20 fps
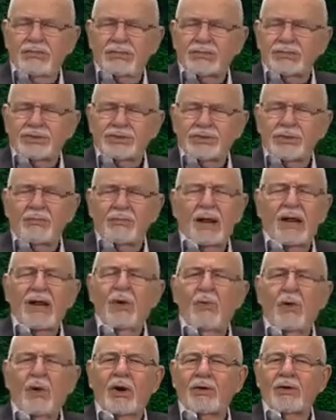so many
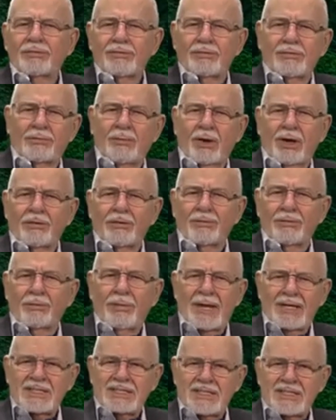wonderful, wonderful
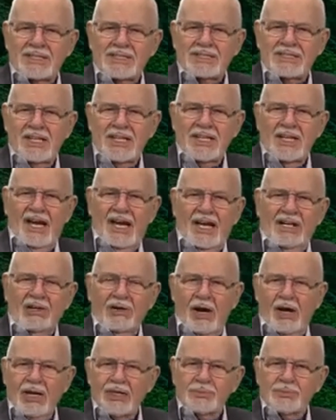blessings. And
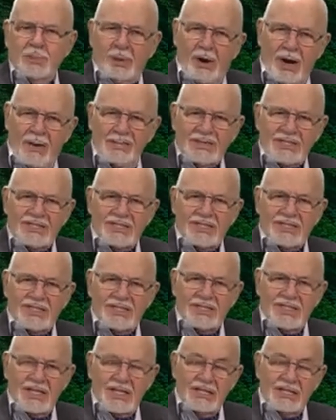God has promised
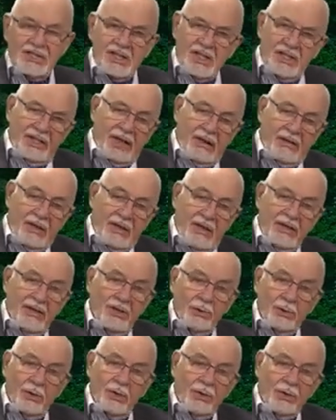these things, and they are in
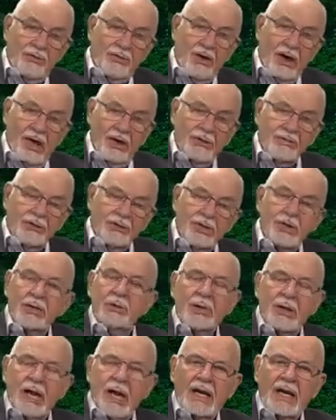the Word of God for
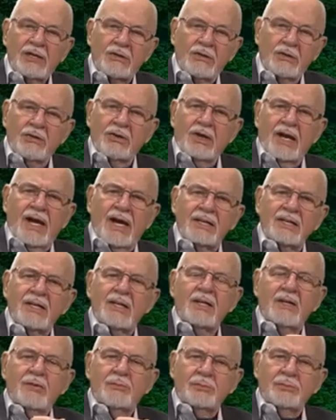you and I to look at,
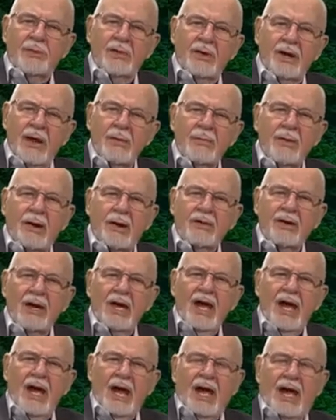pray about,
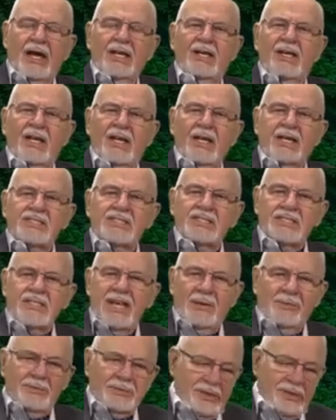and
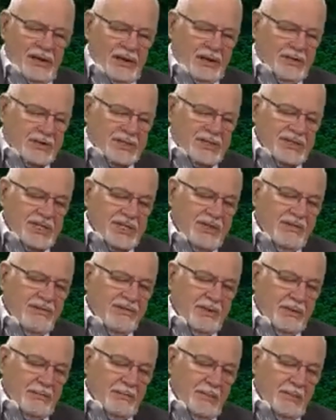accept and
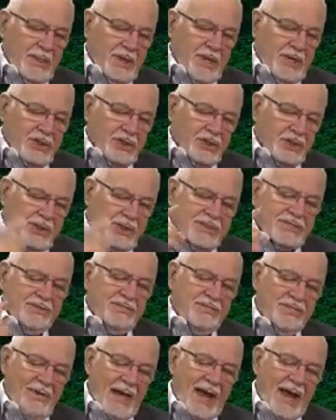receive them. So it's a
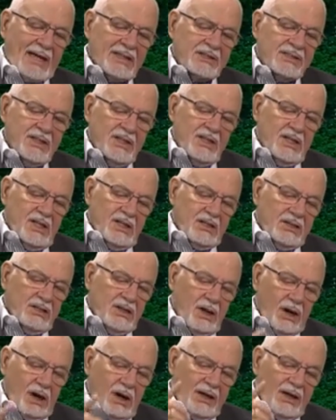fact.
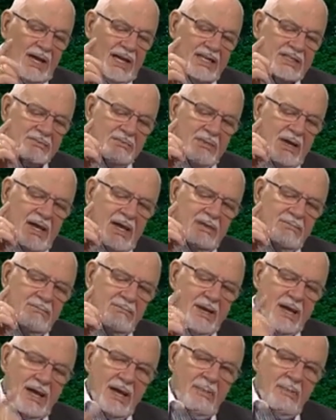God has made
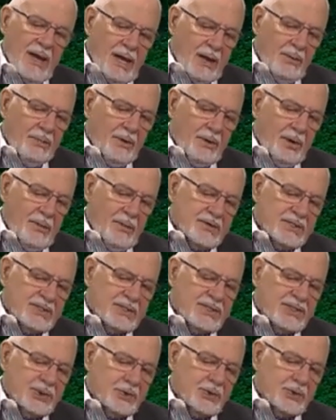many, many
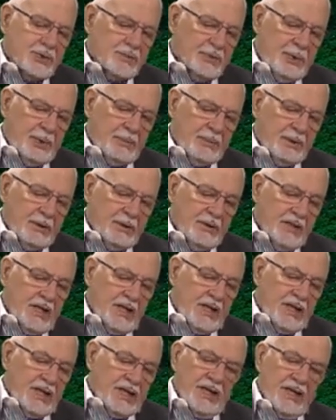promises to His people.
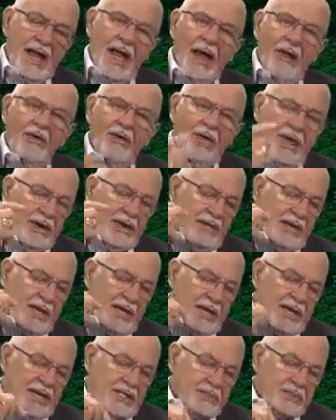Now then,
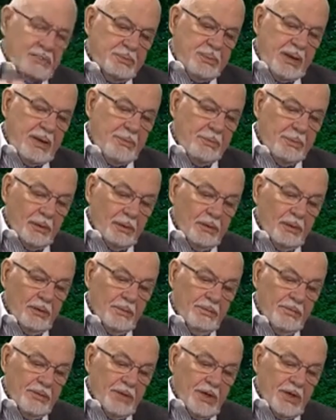His
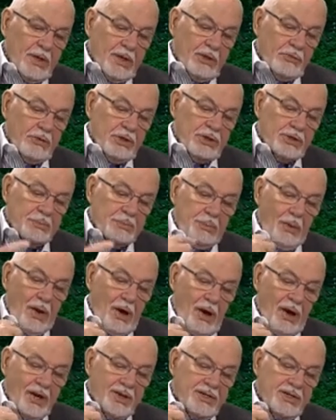people
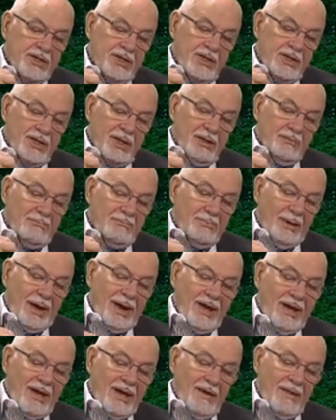respond
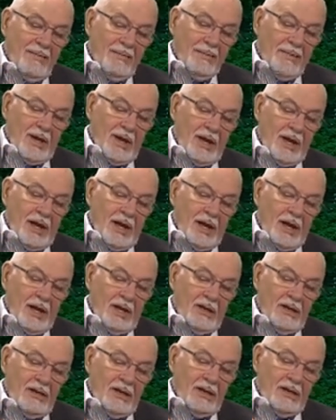by
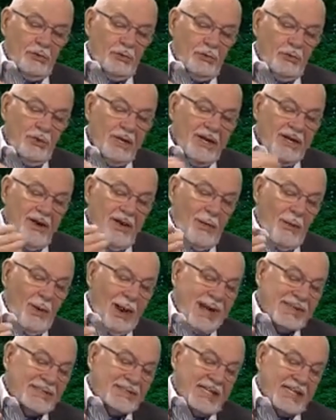
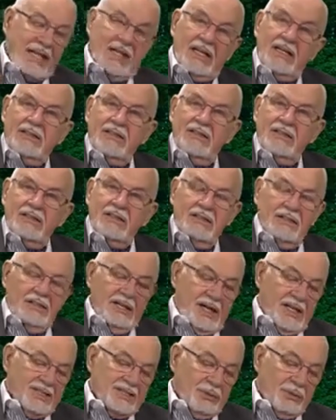redirecting,
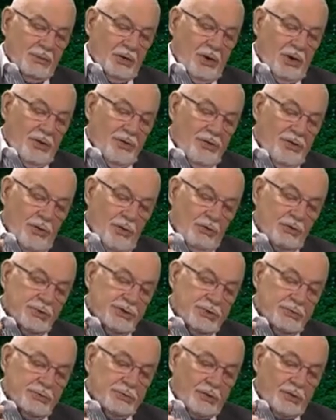as it were,
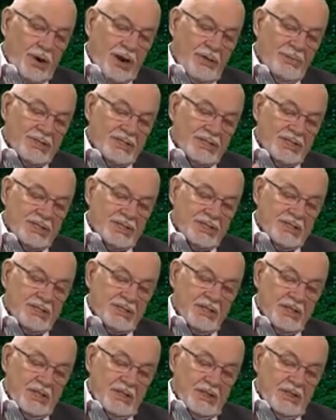those promises